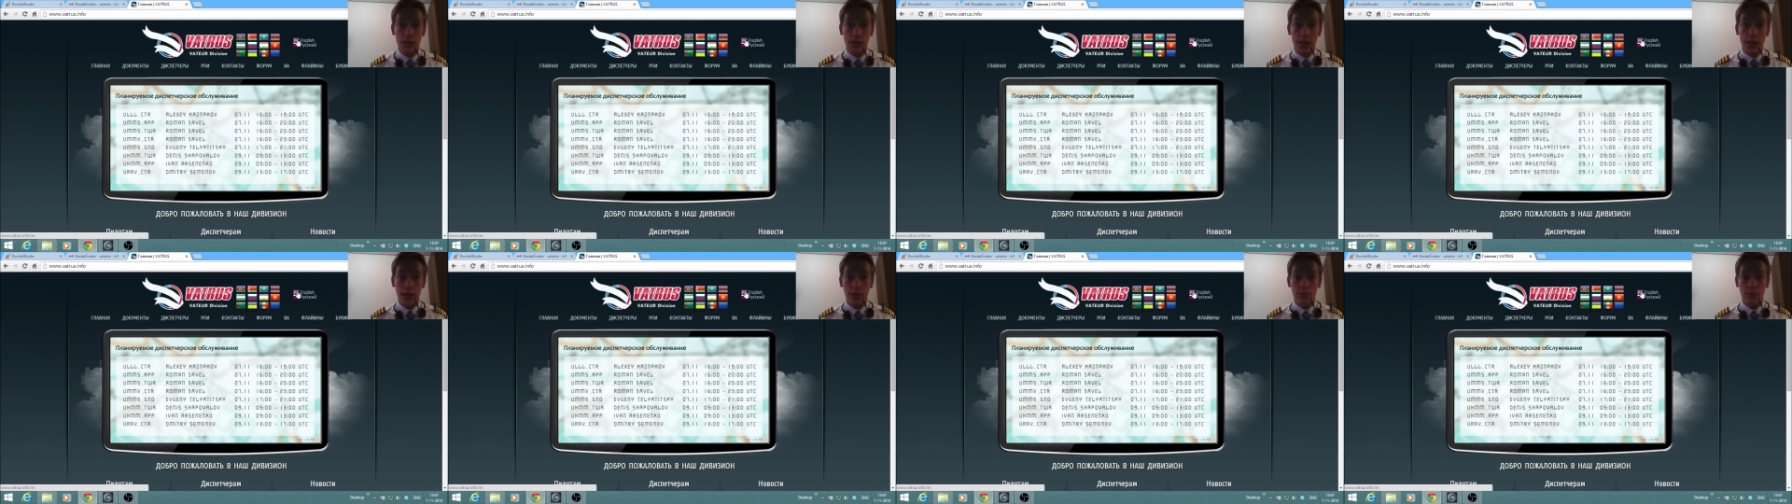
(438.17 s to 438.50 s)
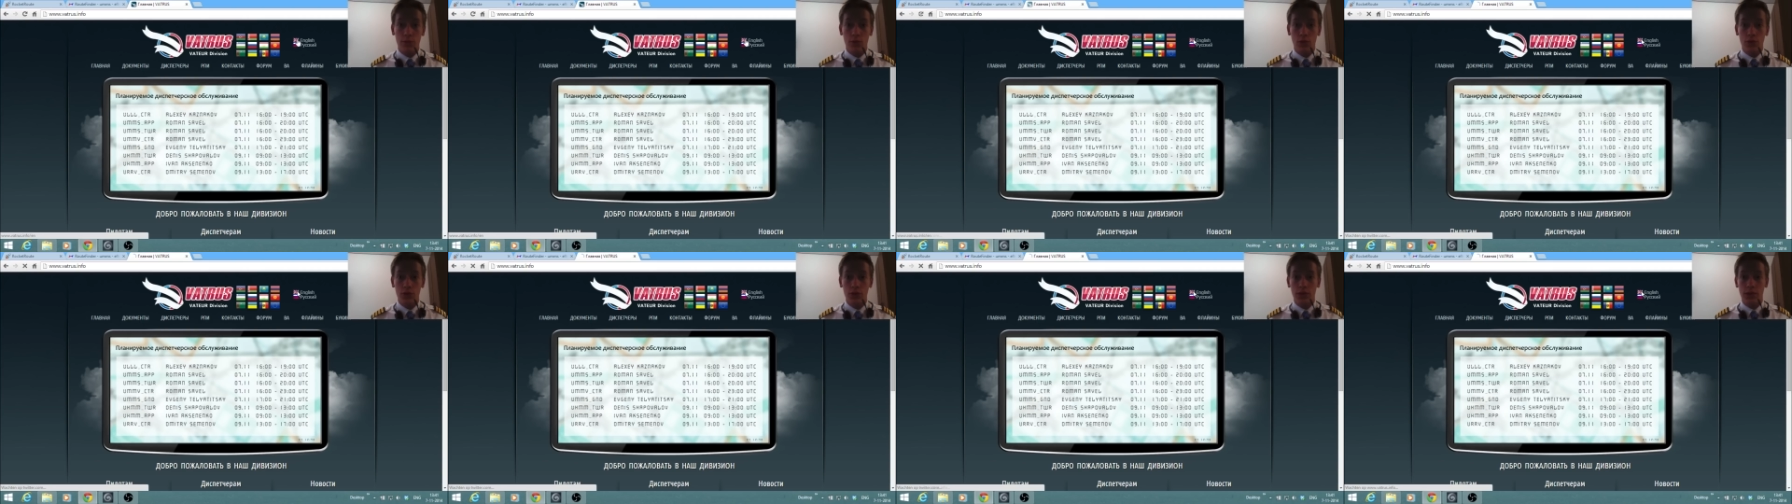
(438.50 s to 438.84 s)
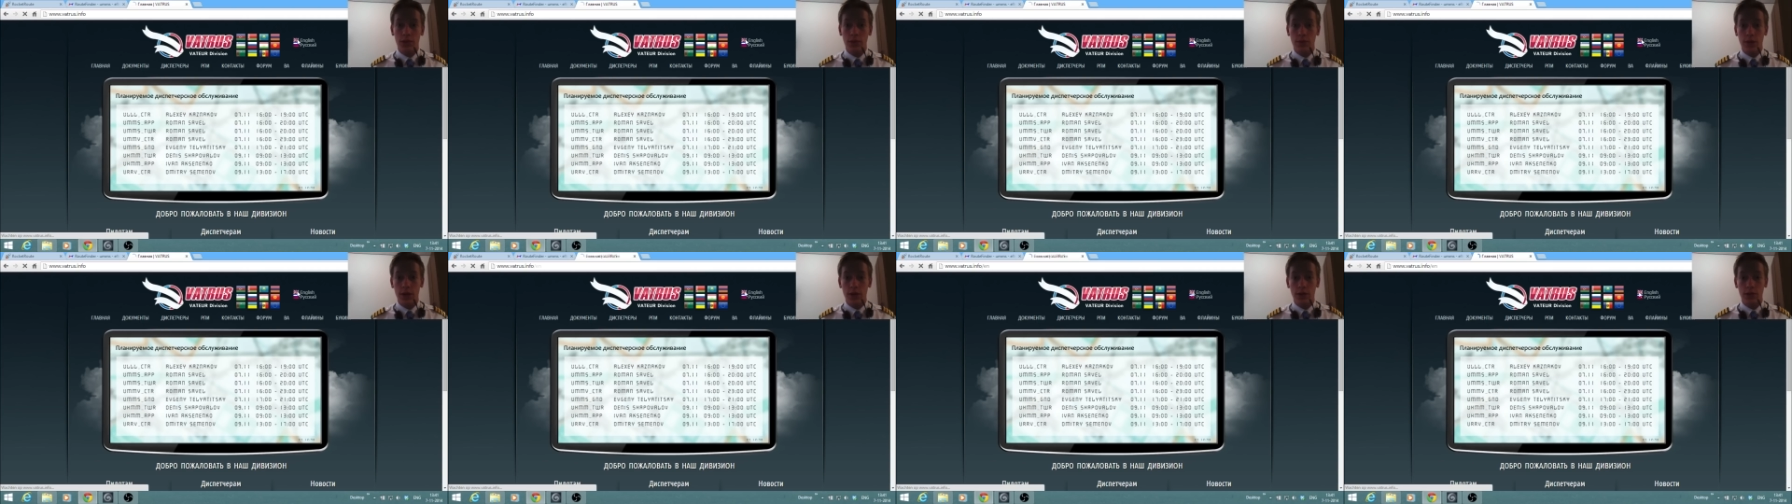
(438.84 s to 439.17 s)
the airport
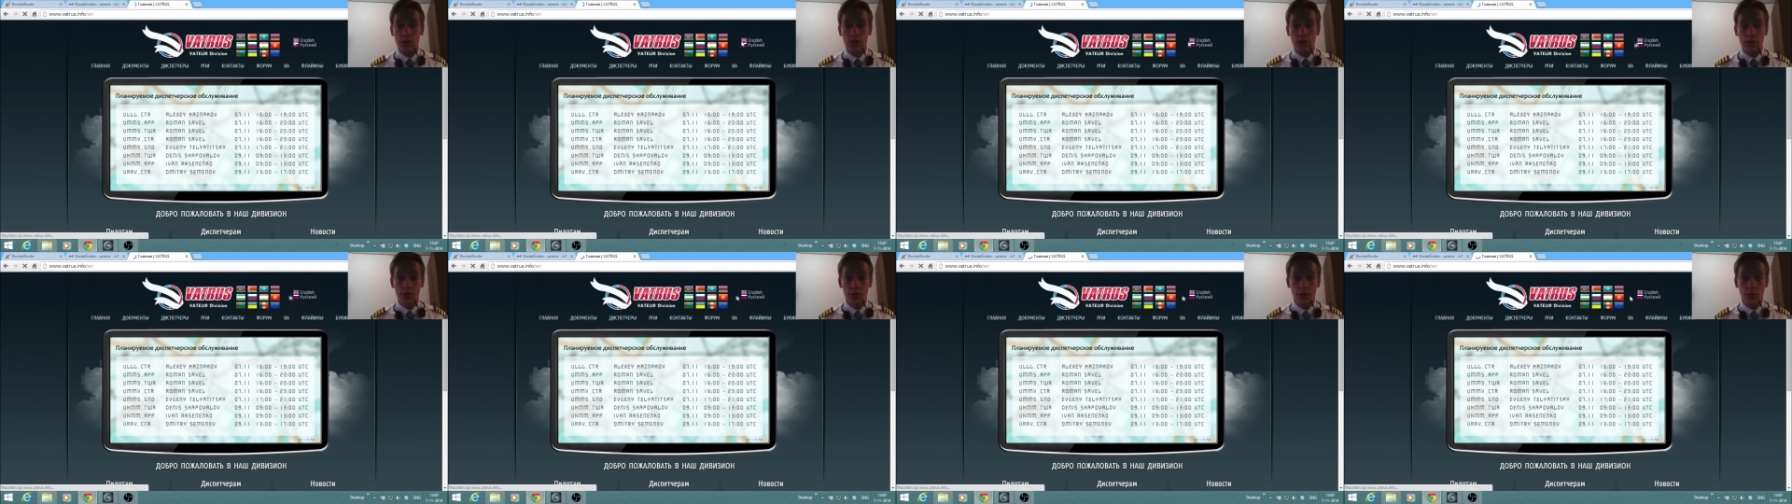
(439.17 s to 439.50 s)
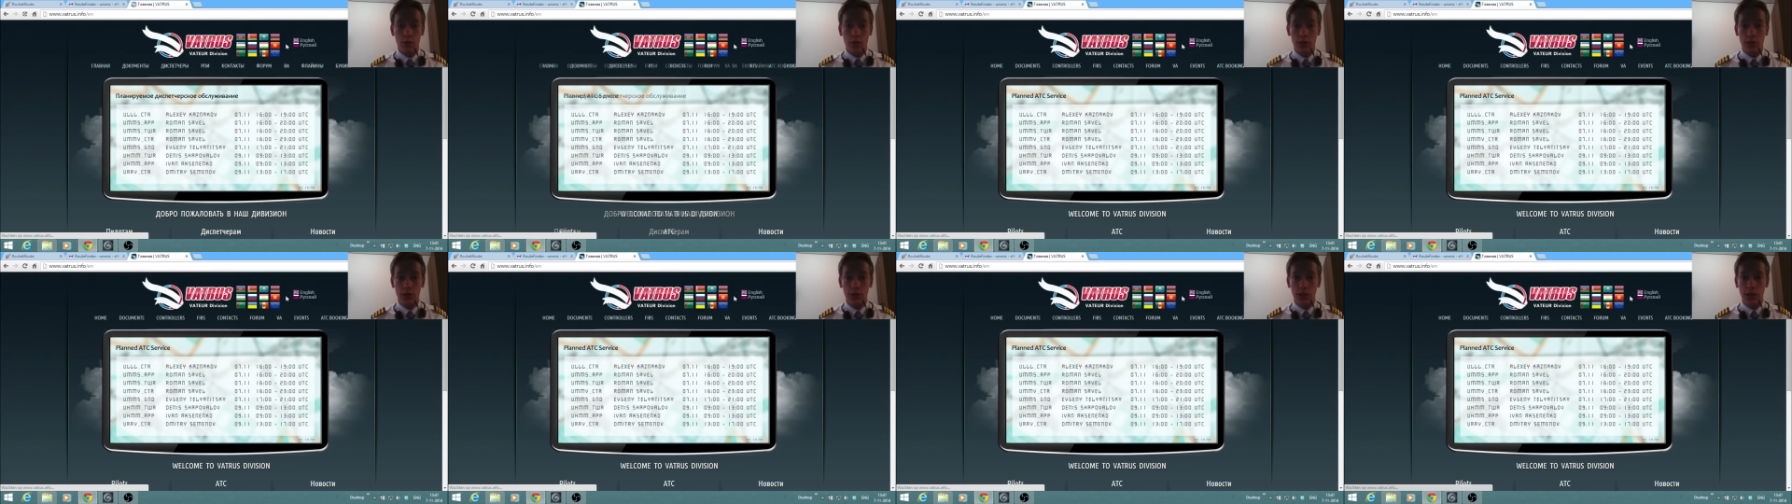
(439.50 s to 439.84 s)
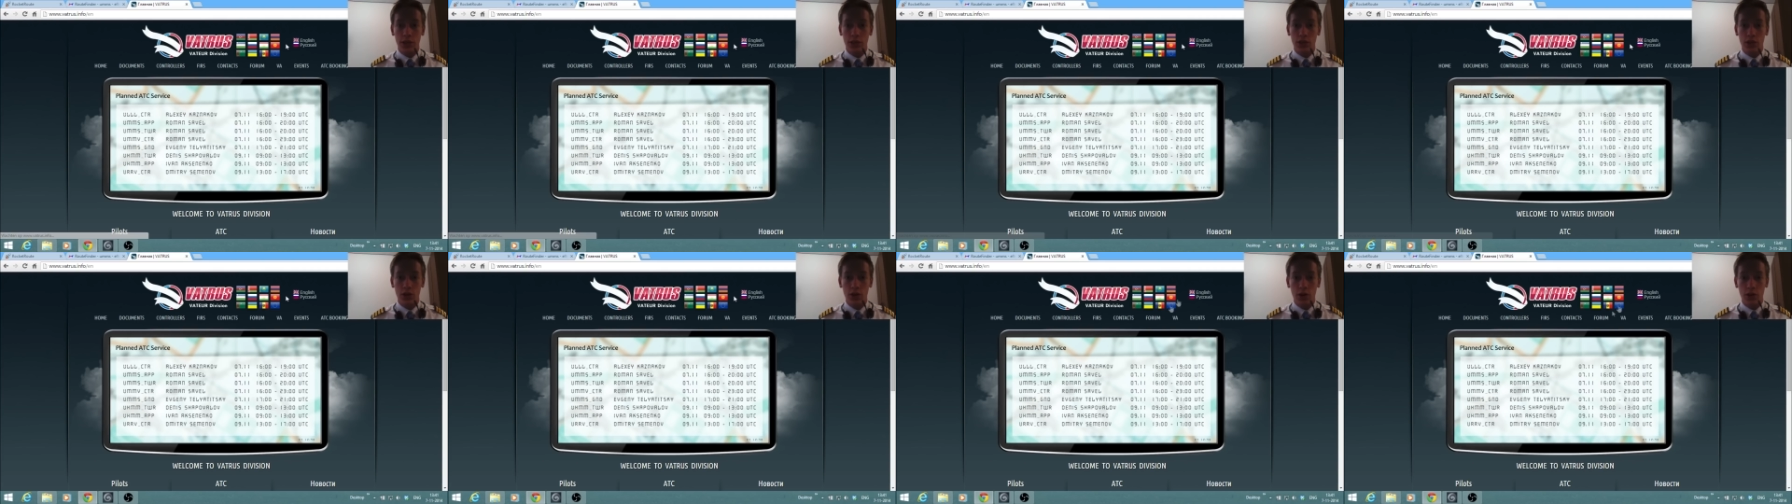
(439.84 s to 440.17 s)
and about uh, where to
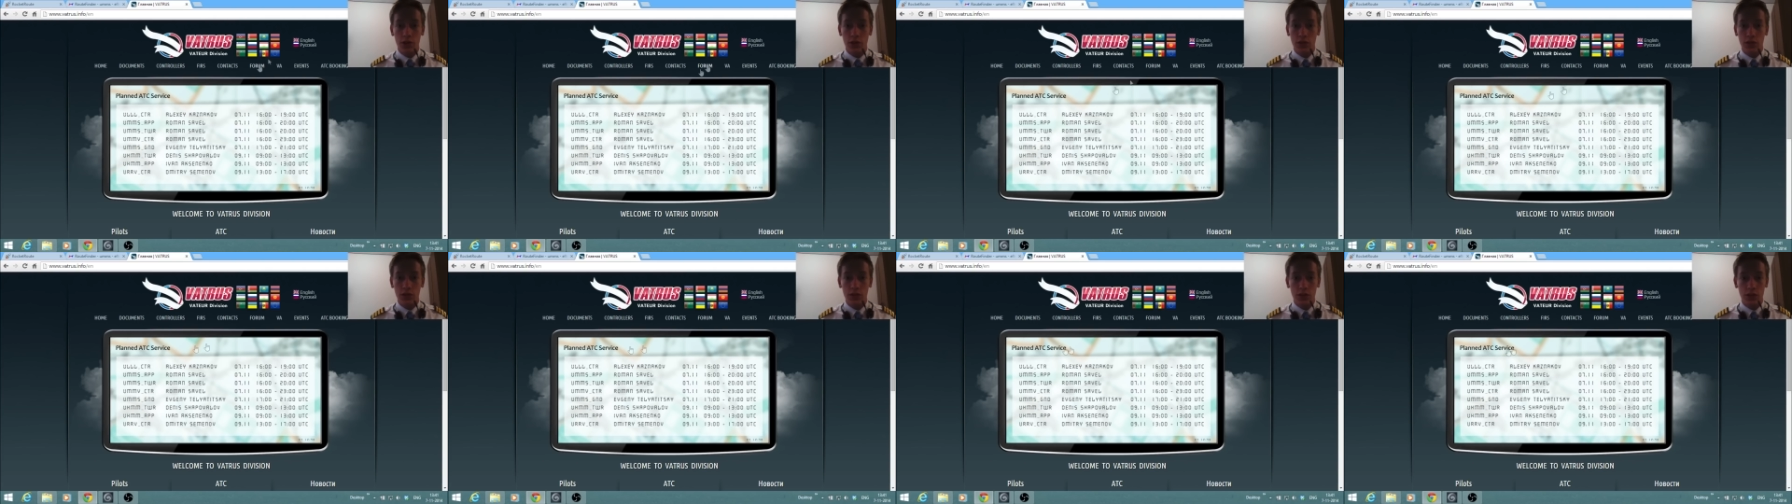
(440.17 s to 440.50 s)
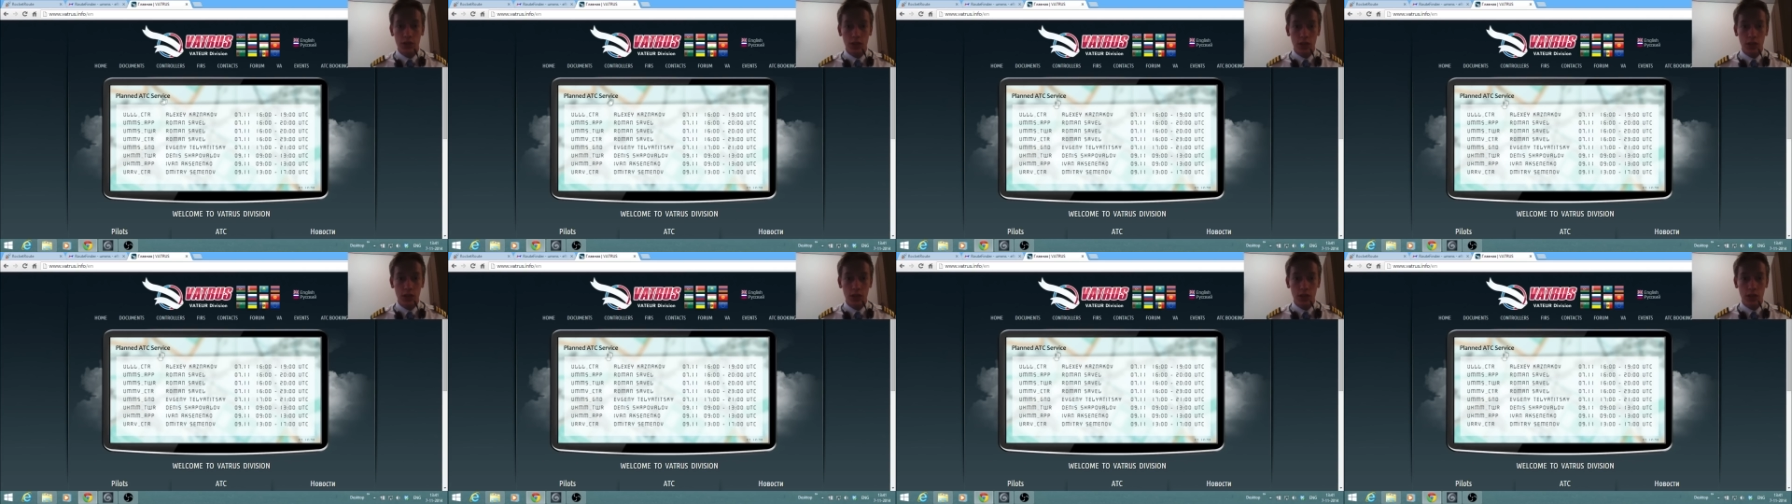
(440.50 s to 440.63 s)
get charts.